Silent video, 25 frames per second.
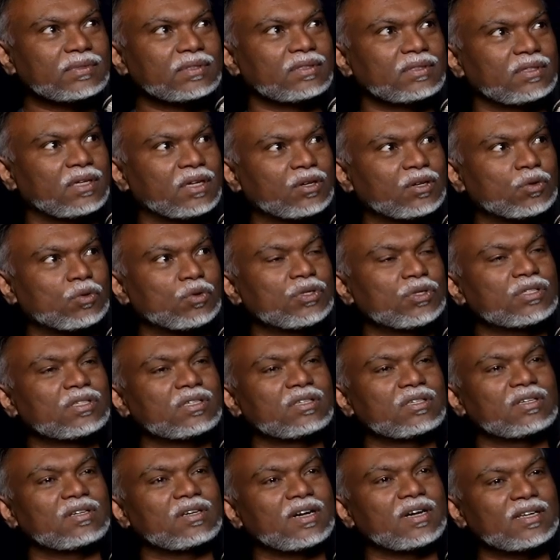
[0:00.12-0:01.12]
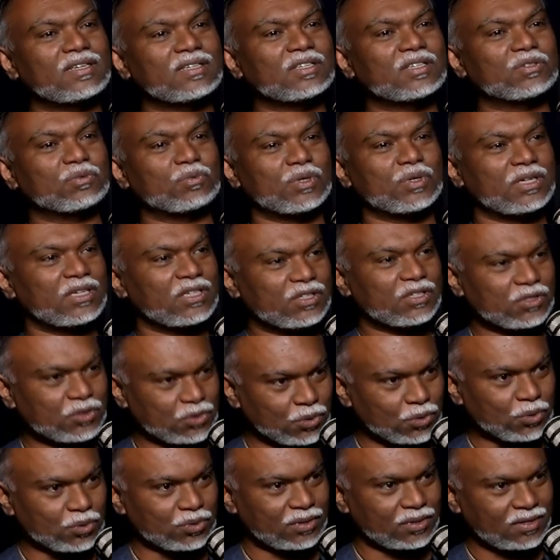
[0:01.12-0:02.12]
the question arises, what is
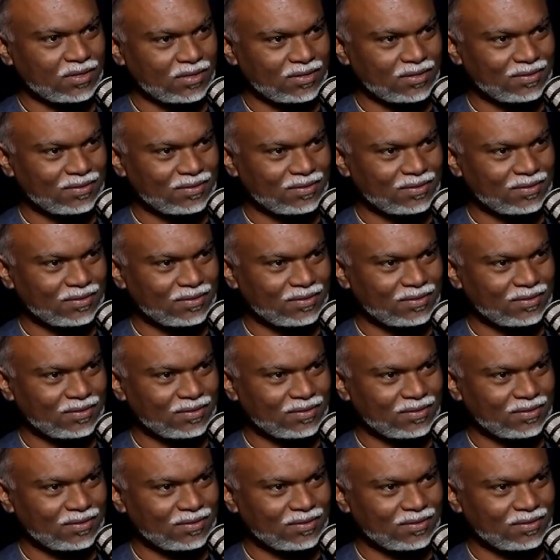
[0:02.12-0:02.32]
truth?